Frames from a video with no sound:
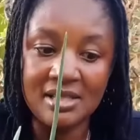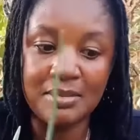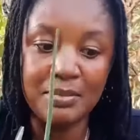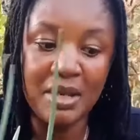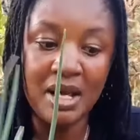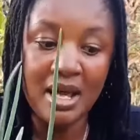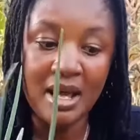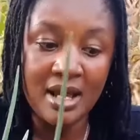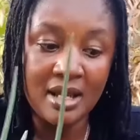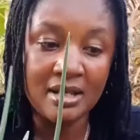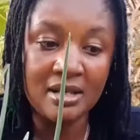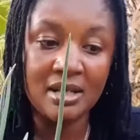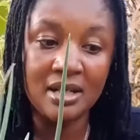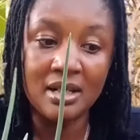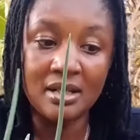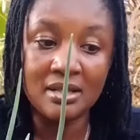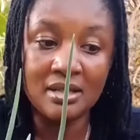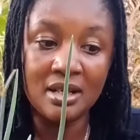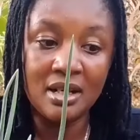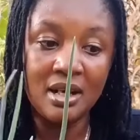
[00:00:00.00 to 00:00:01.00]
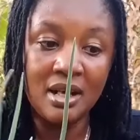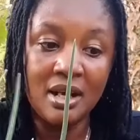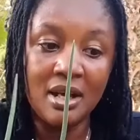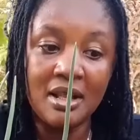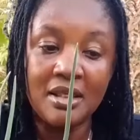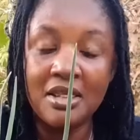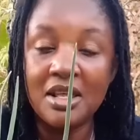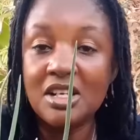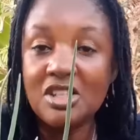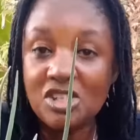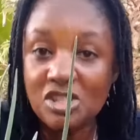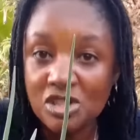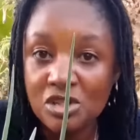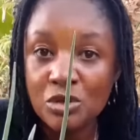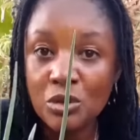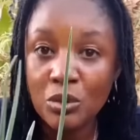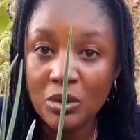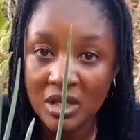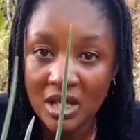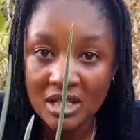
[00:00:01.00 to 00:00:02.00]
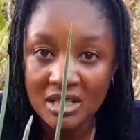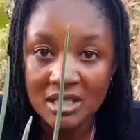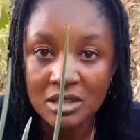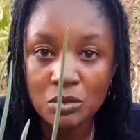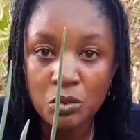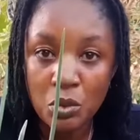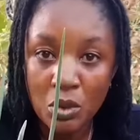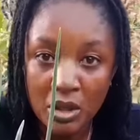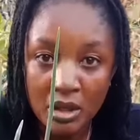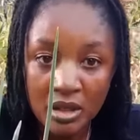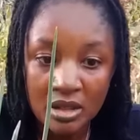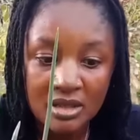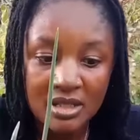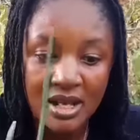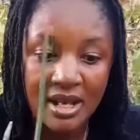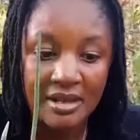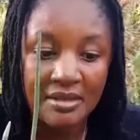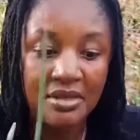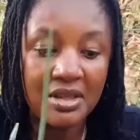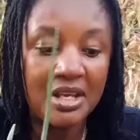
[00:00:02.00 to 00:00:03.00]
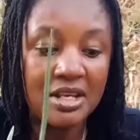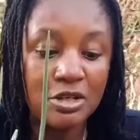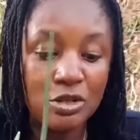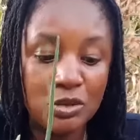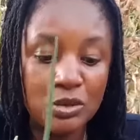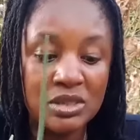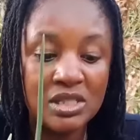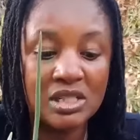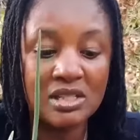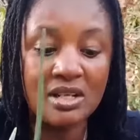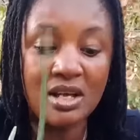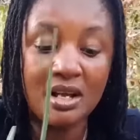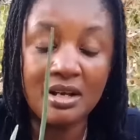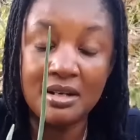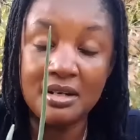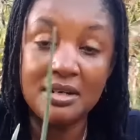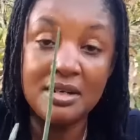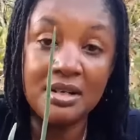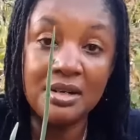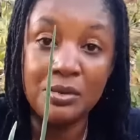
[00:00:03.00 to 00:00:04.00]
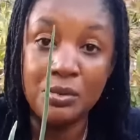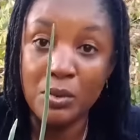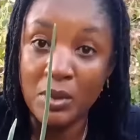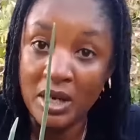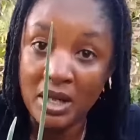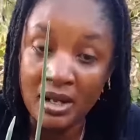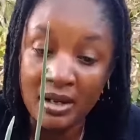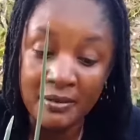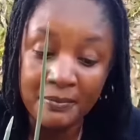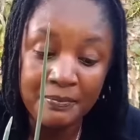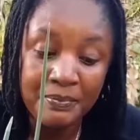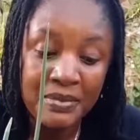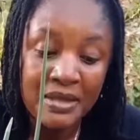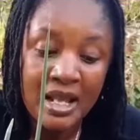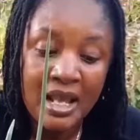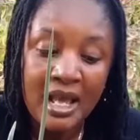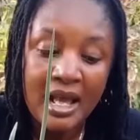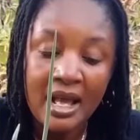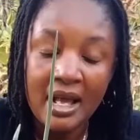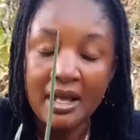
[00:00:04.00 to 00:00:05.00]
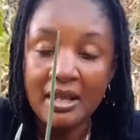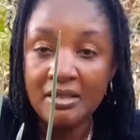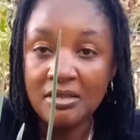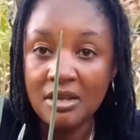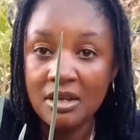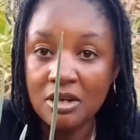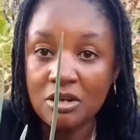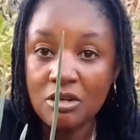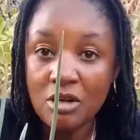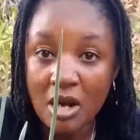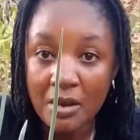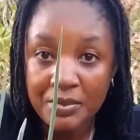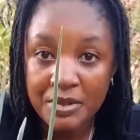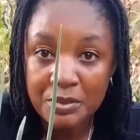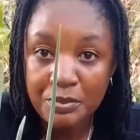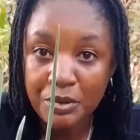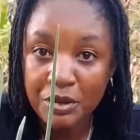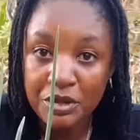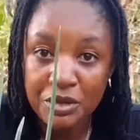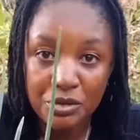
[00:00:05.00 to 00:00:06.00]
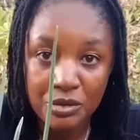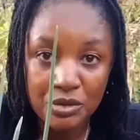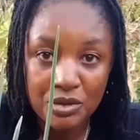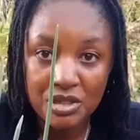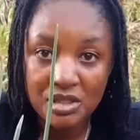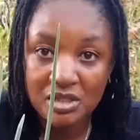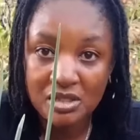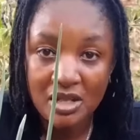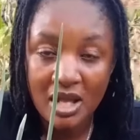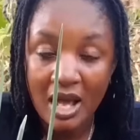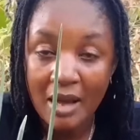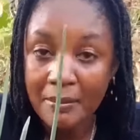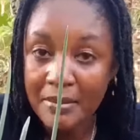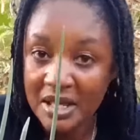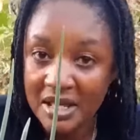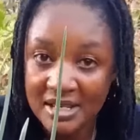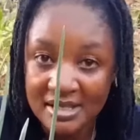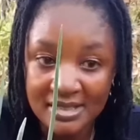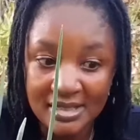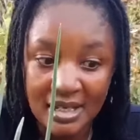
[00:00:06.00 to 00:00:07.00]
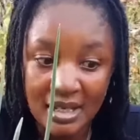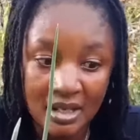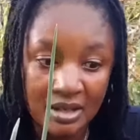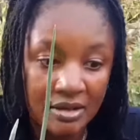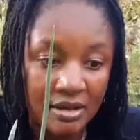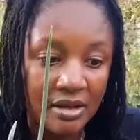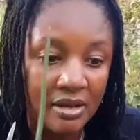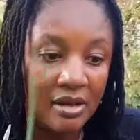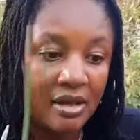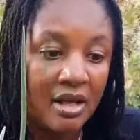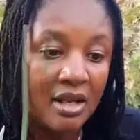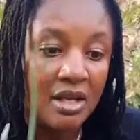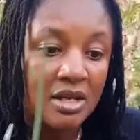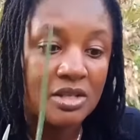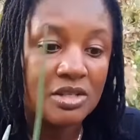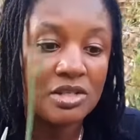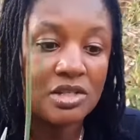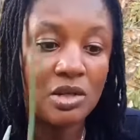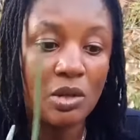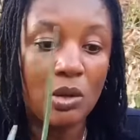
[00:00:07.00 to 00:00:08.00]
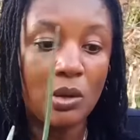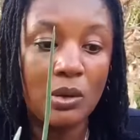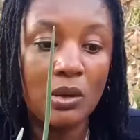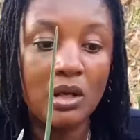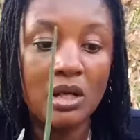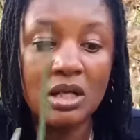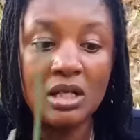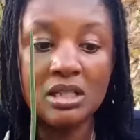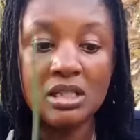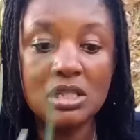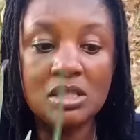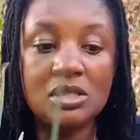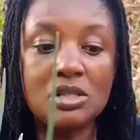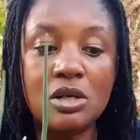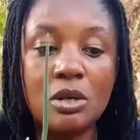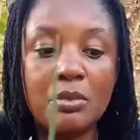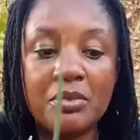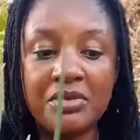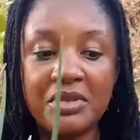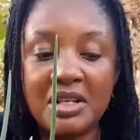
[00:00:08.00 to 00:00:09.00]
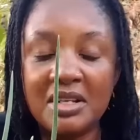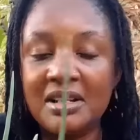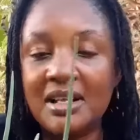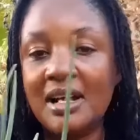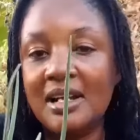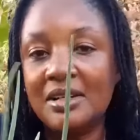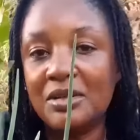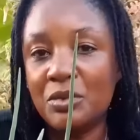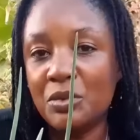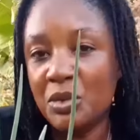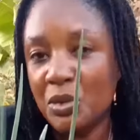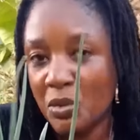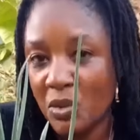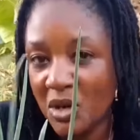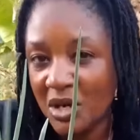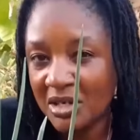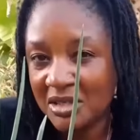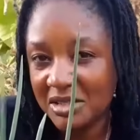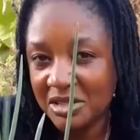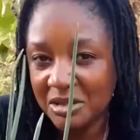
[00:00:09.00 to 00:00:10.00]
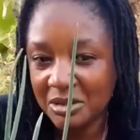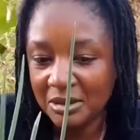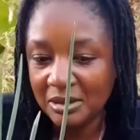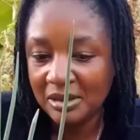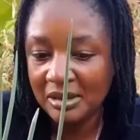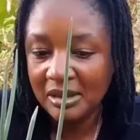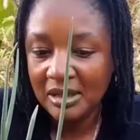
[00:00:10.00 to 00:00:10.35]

behind it. They just know that it worked and they use it and it did well, and their crops produced amazing. So it is something that we want to